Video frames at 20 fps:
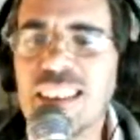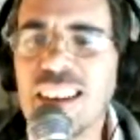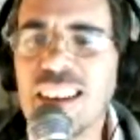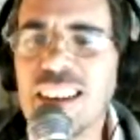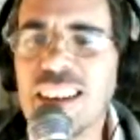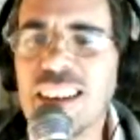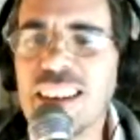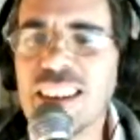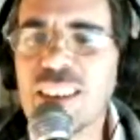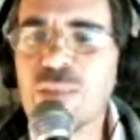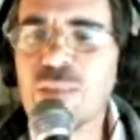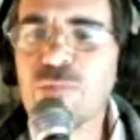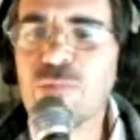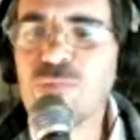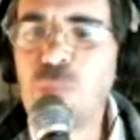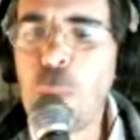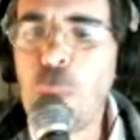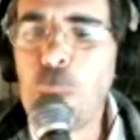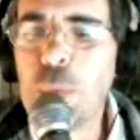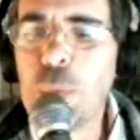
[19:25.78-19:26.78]

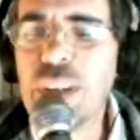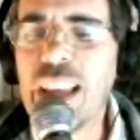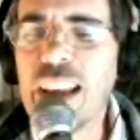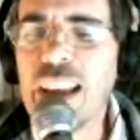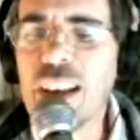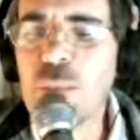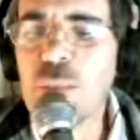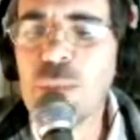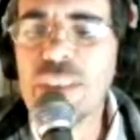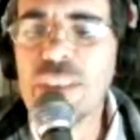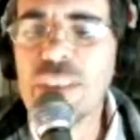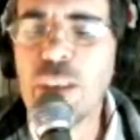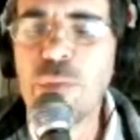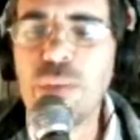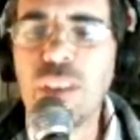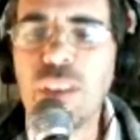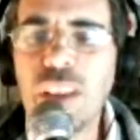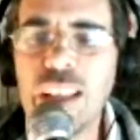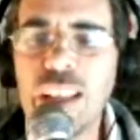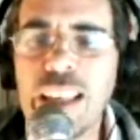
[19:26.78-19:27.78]
but yeah,
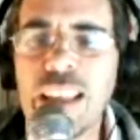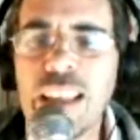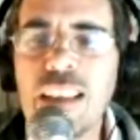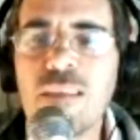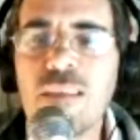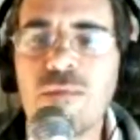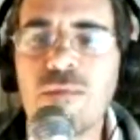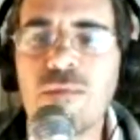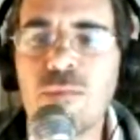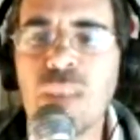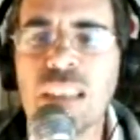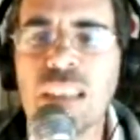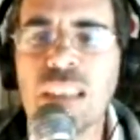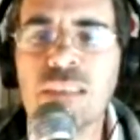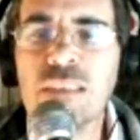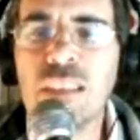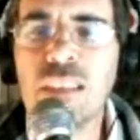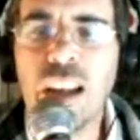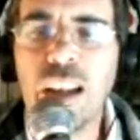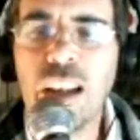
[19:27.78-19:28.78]
definitely.
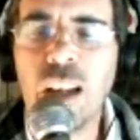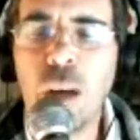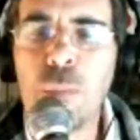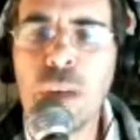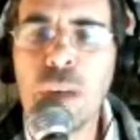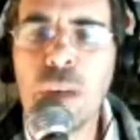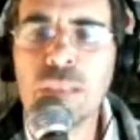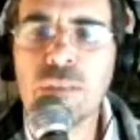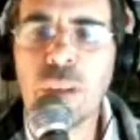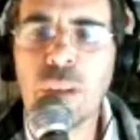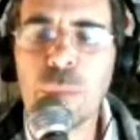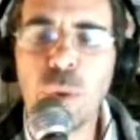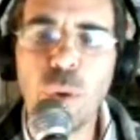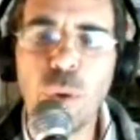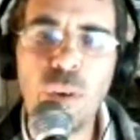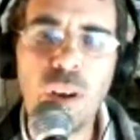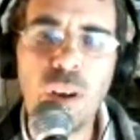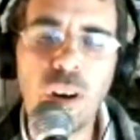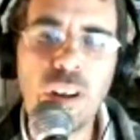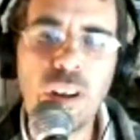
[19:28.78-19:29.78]

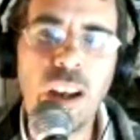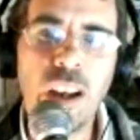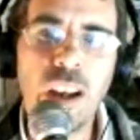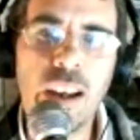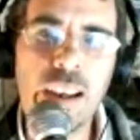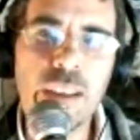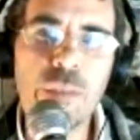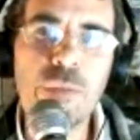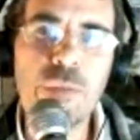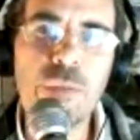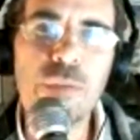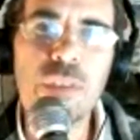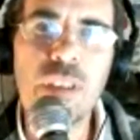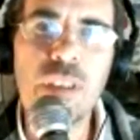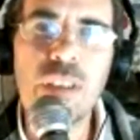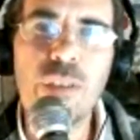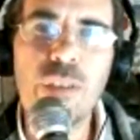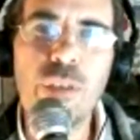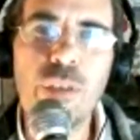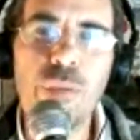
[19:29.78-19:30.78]
Go to archive
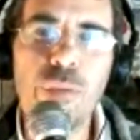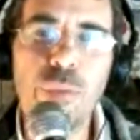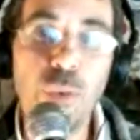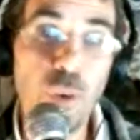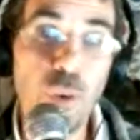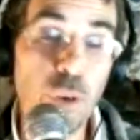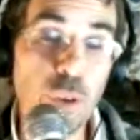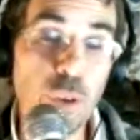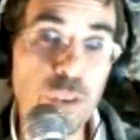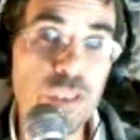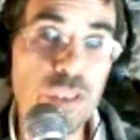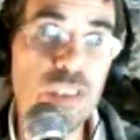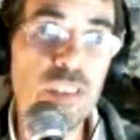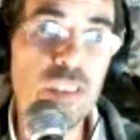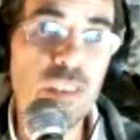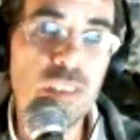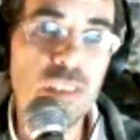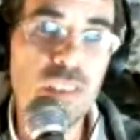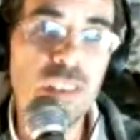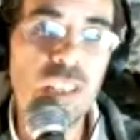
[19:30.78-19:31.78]

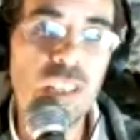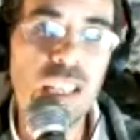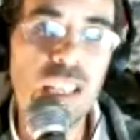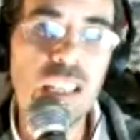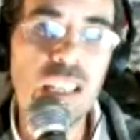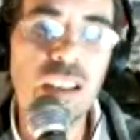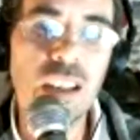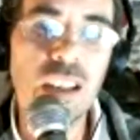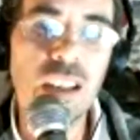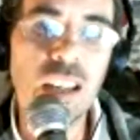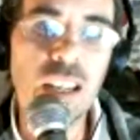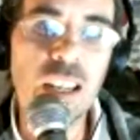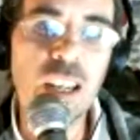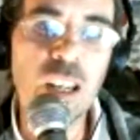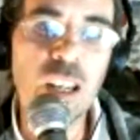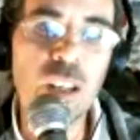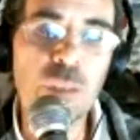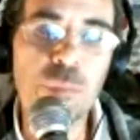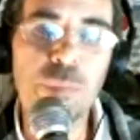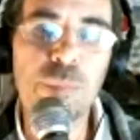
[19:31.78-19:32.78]
first
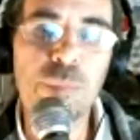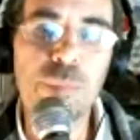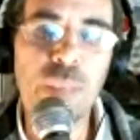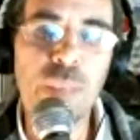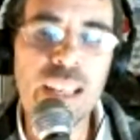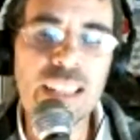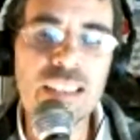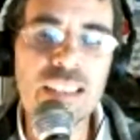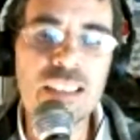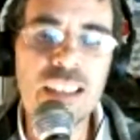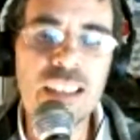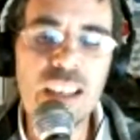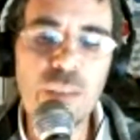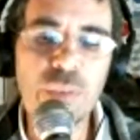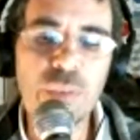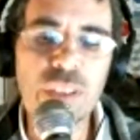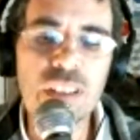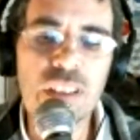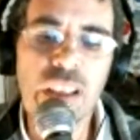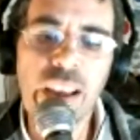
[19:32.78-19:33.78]
and see
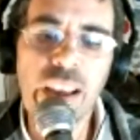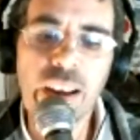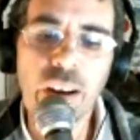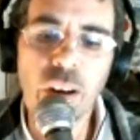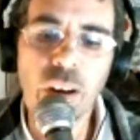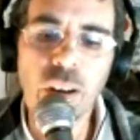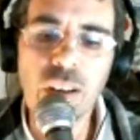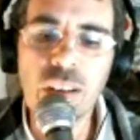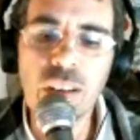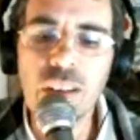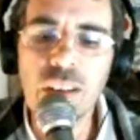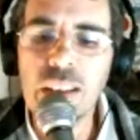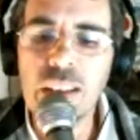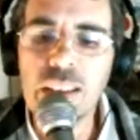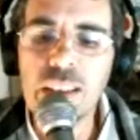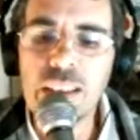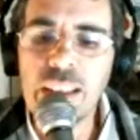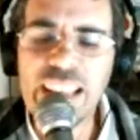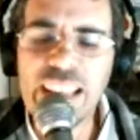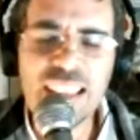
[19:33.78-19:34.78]
if it's there.
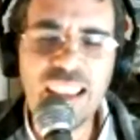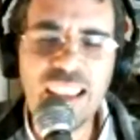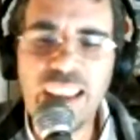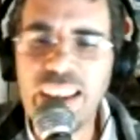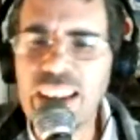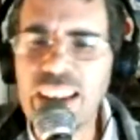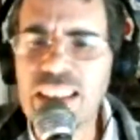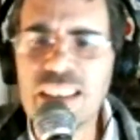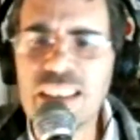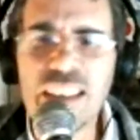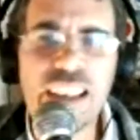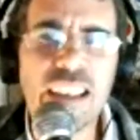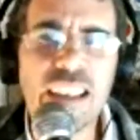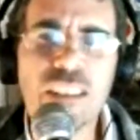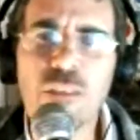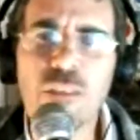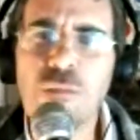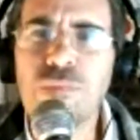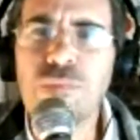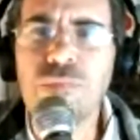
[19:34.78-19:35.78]
And like I
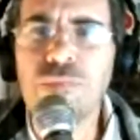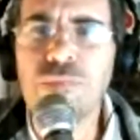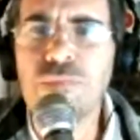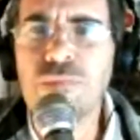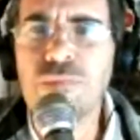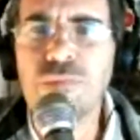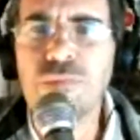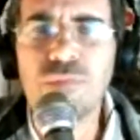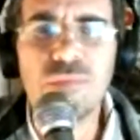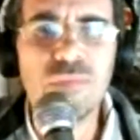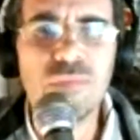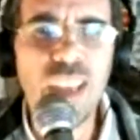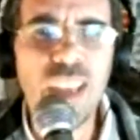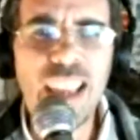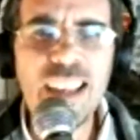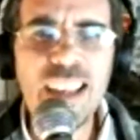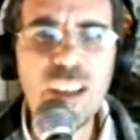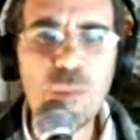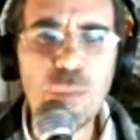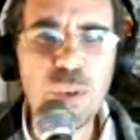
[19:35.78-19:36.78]
said,
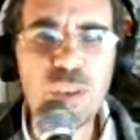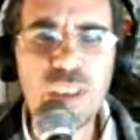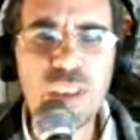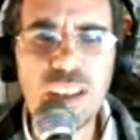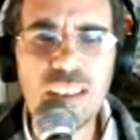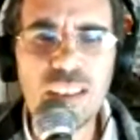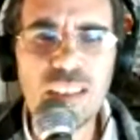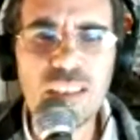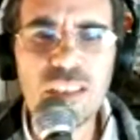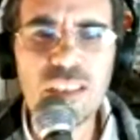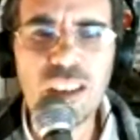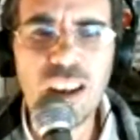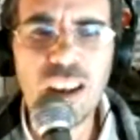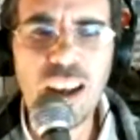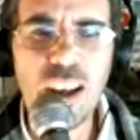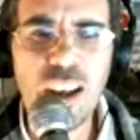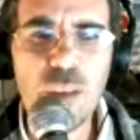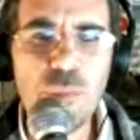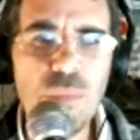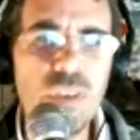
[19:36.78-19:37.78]
80% of the
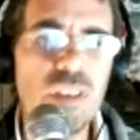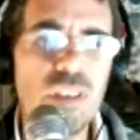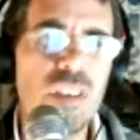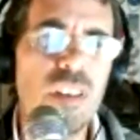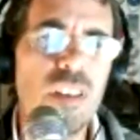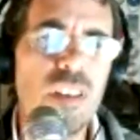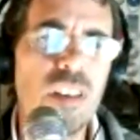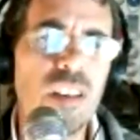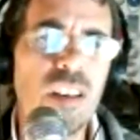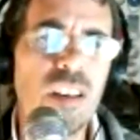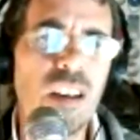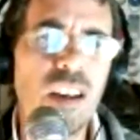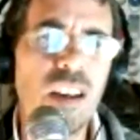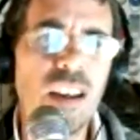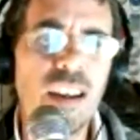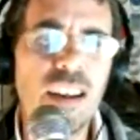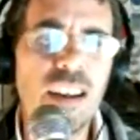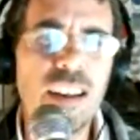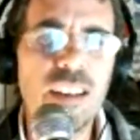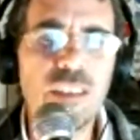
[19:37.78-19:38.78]
time,
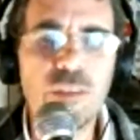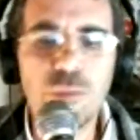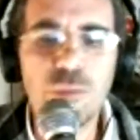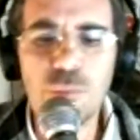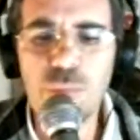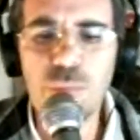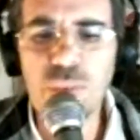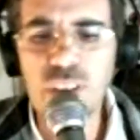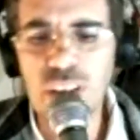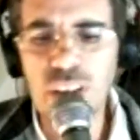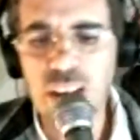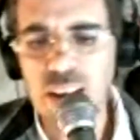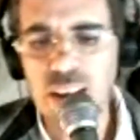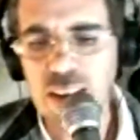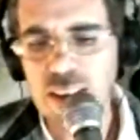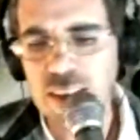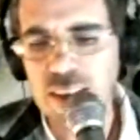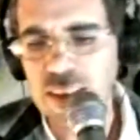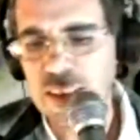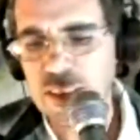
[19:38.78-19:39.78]
um,
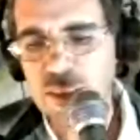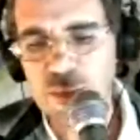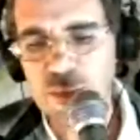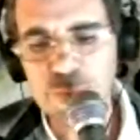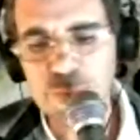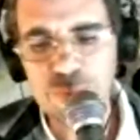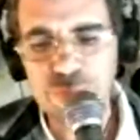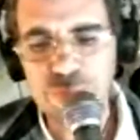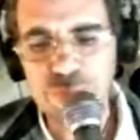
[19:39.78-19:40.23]
uh,